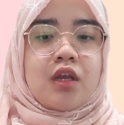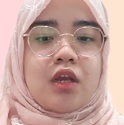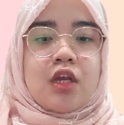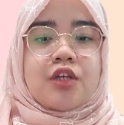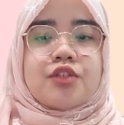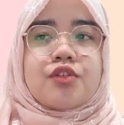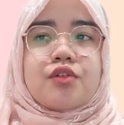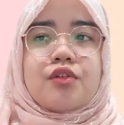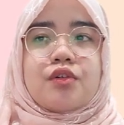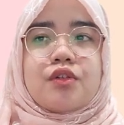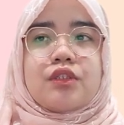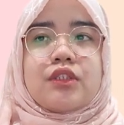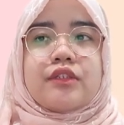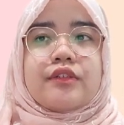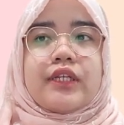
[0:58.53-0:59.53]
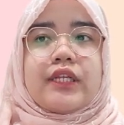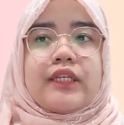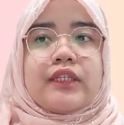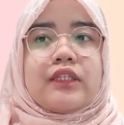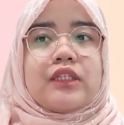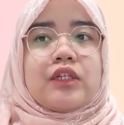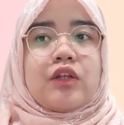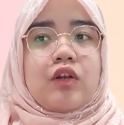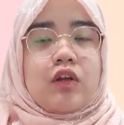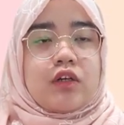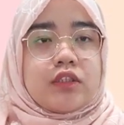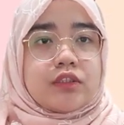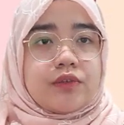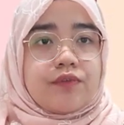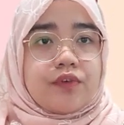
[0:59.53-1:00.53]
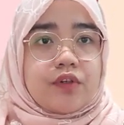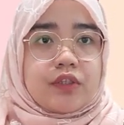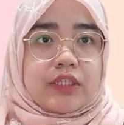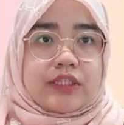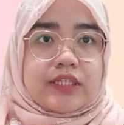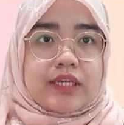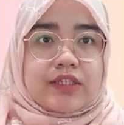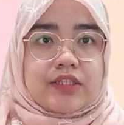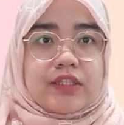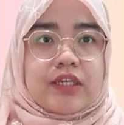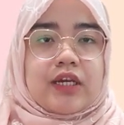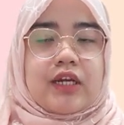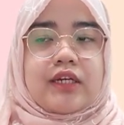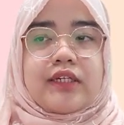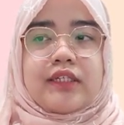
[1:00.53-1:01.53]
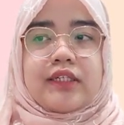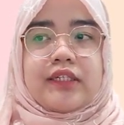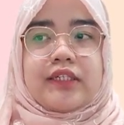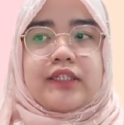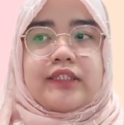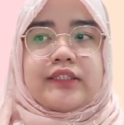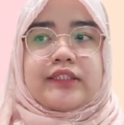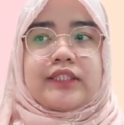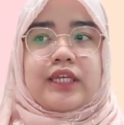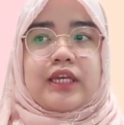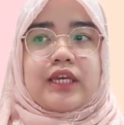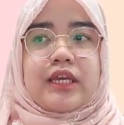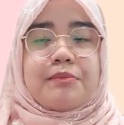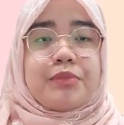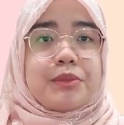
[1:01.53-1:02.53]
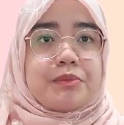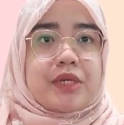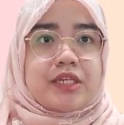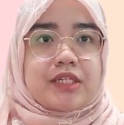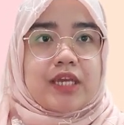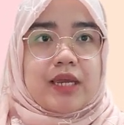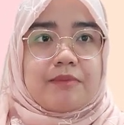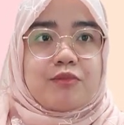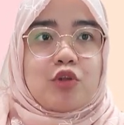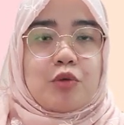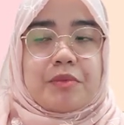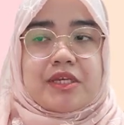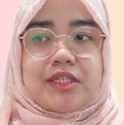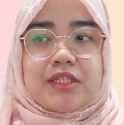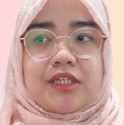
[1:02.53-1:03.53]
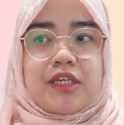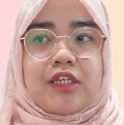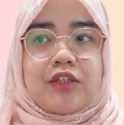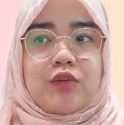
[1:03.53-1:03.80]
So the related clause for this NCR is MPPHM Domestic